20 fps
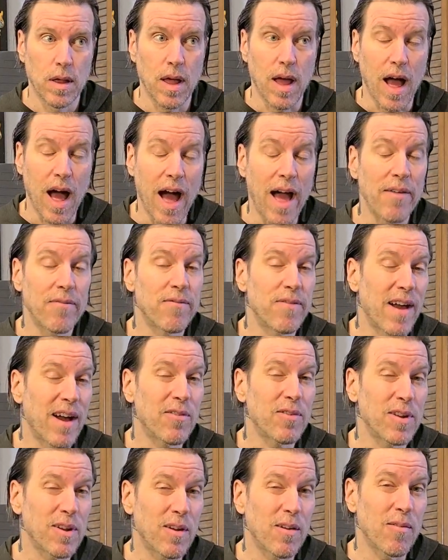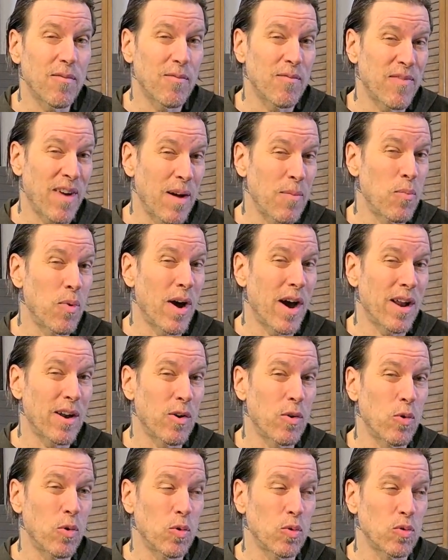I've found
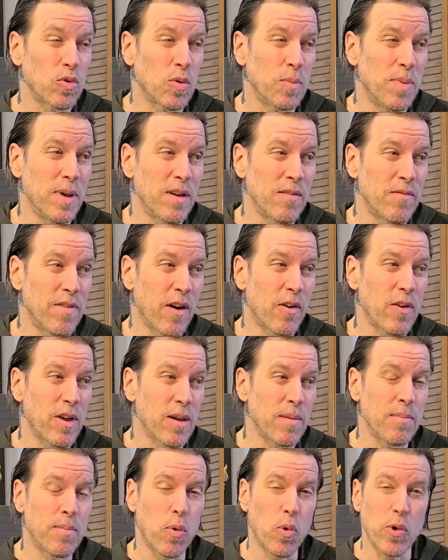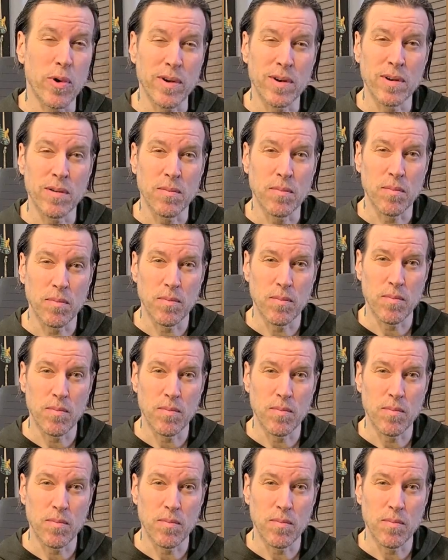vibrato to be a very important